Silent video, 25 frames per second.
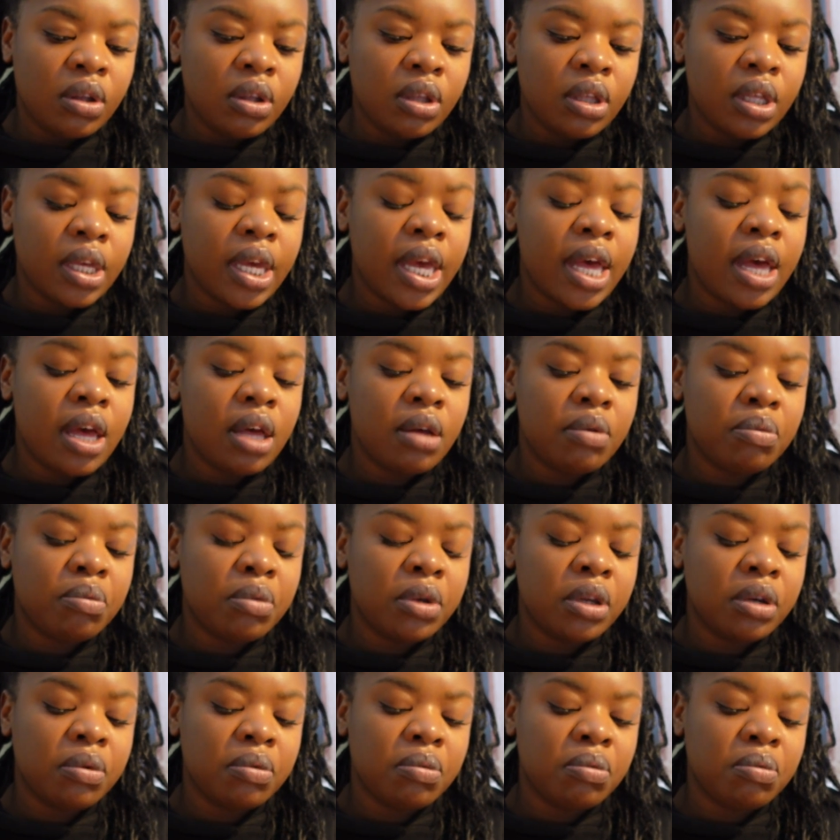Yeah,
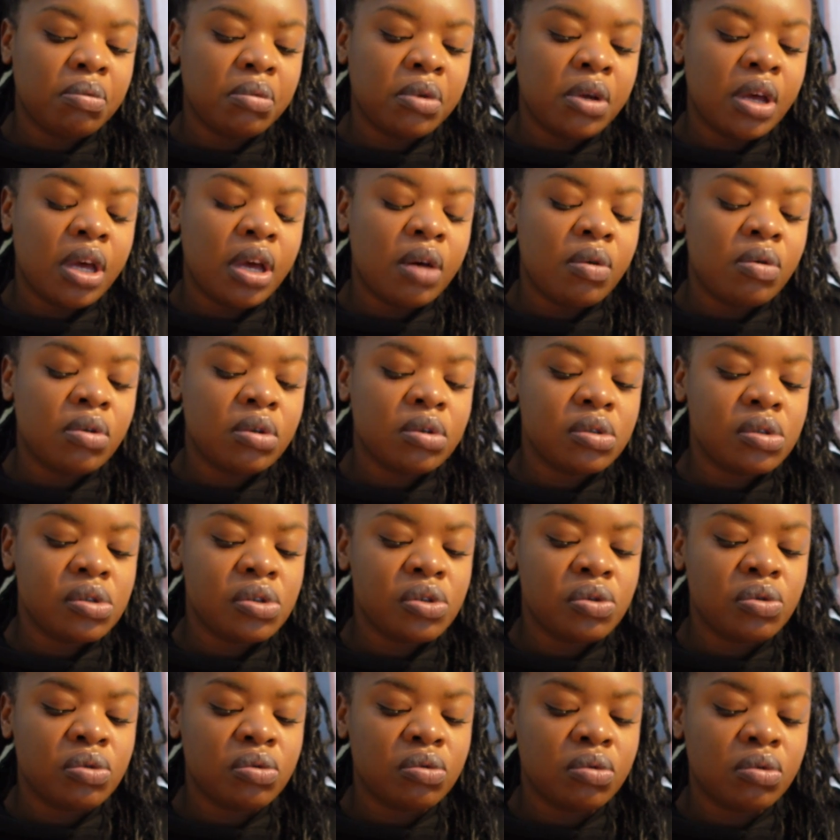I
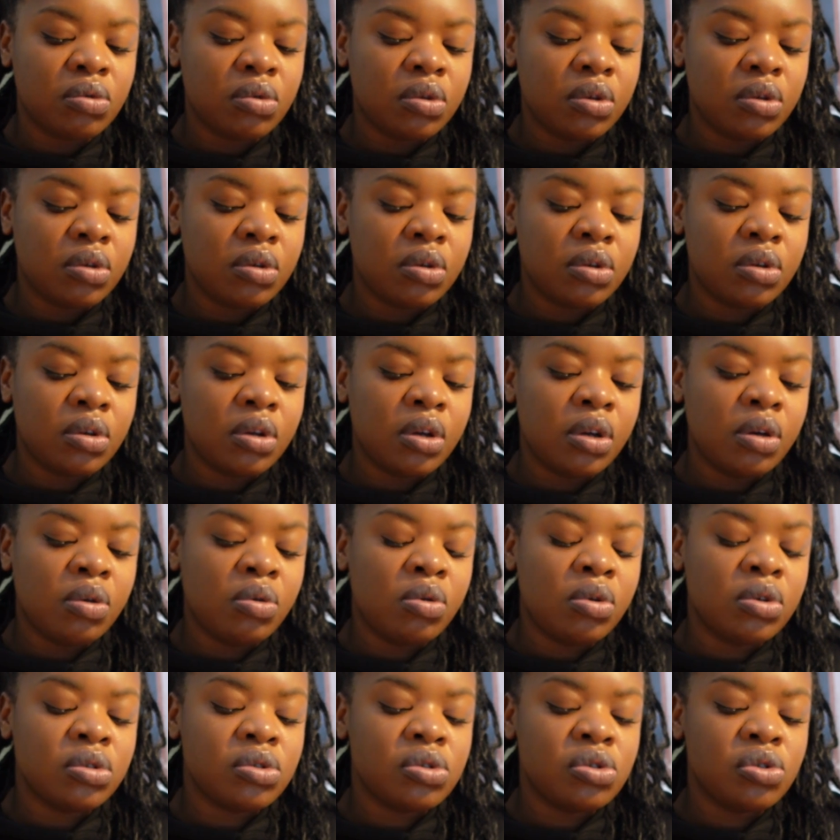
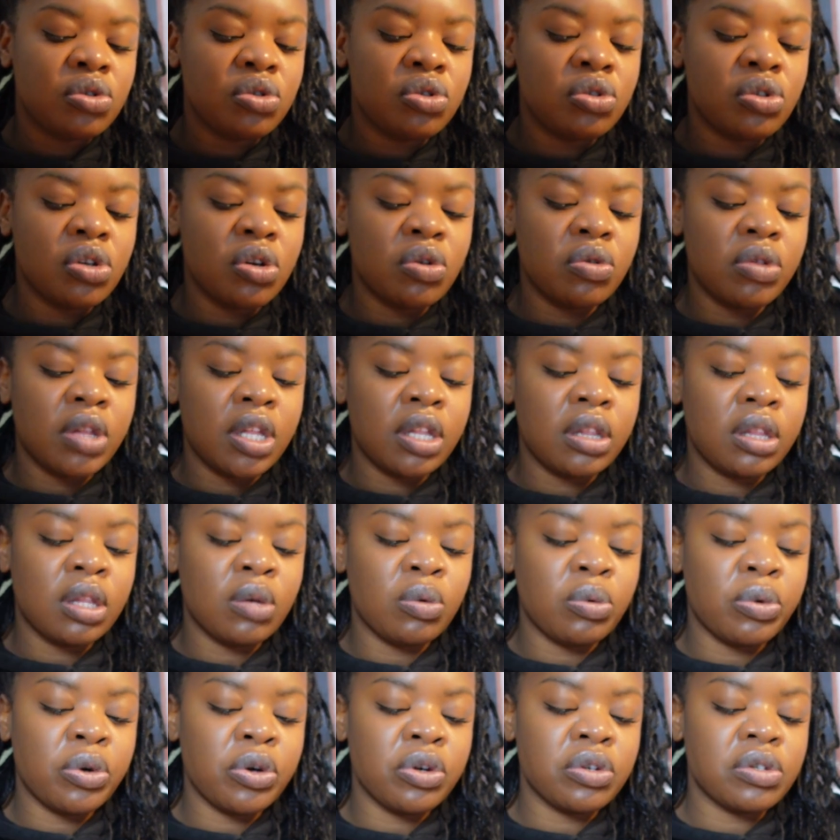want to show that the
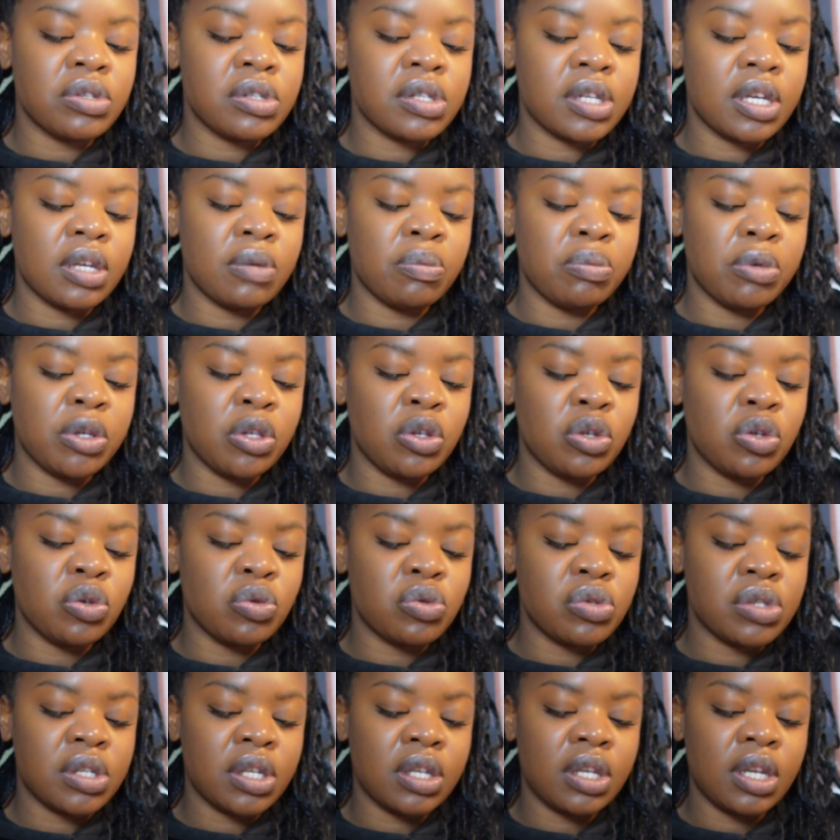words can be
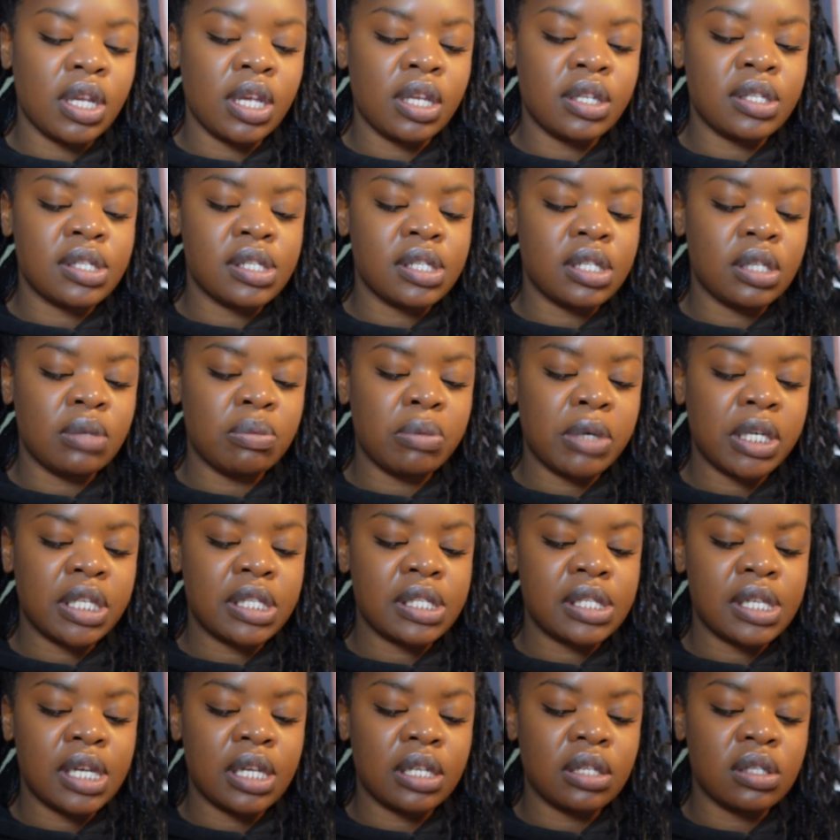used and it still
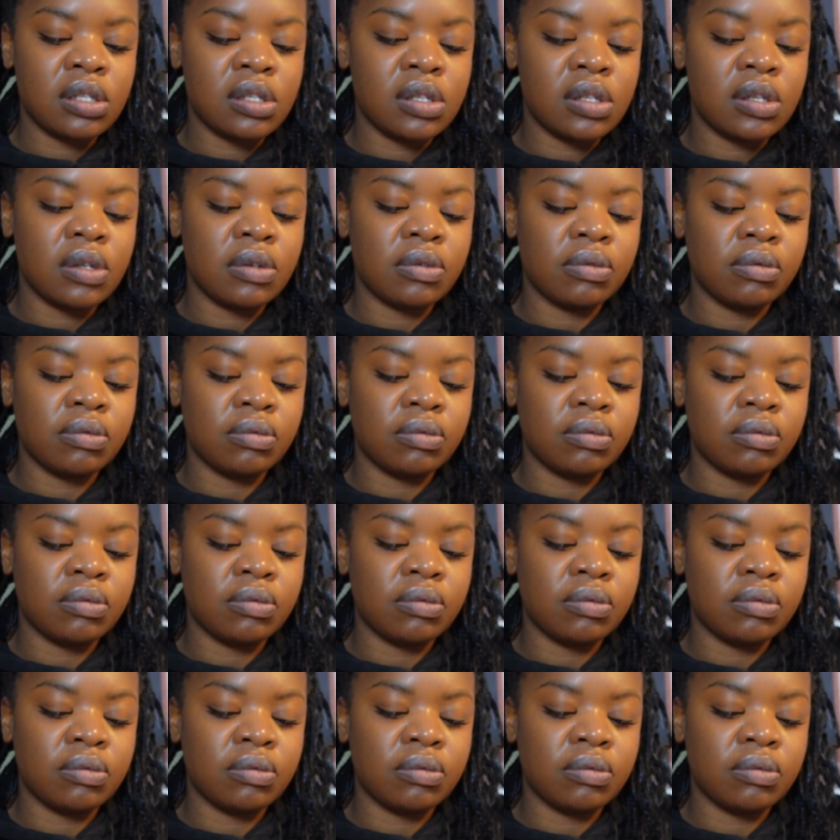makes sense.